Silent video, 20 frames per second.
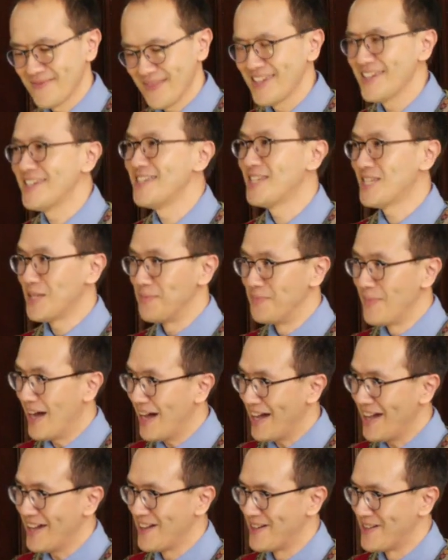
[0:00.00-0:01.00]
He
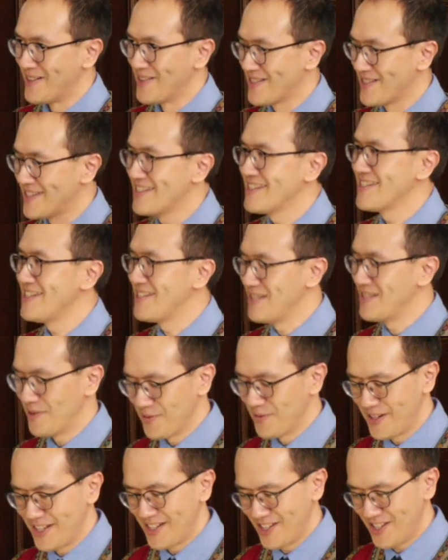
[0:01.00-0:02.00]
smiled in a
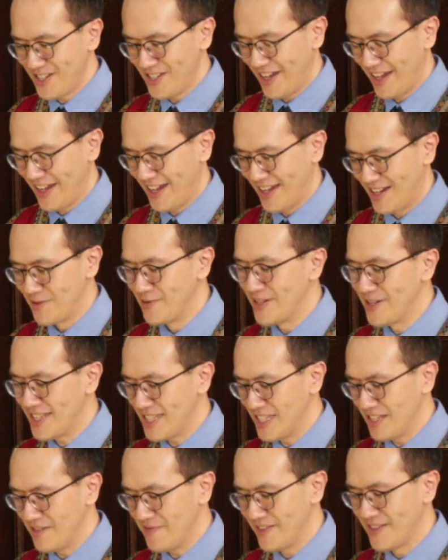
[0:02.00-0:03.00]
wheelchair,
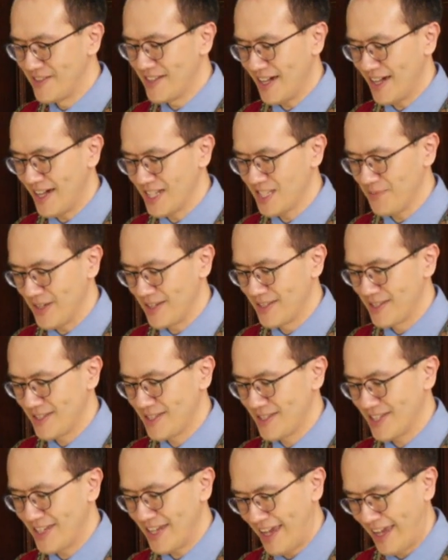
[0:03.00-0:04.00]
receiving hospice
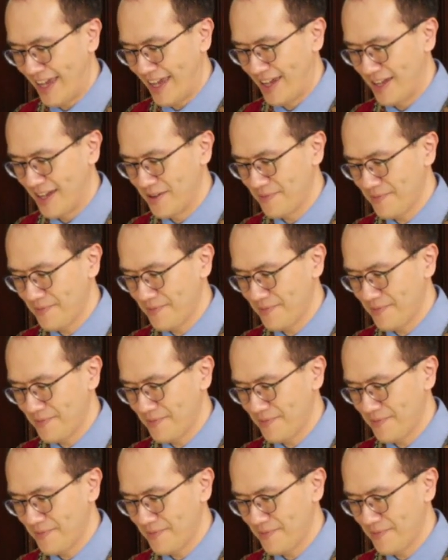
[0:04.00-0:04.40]
care.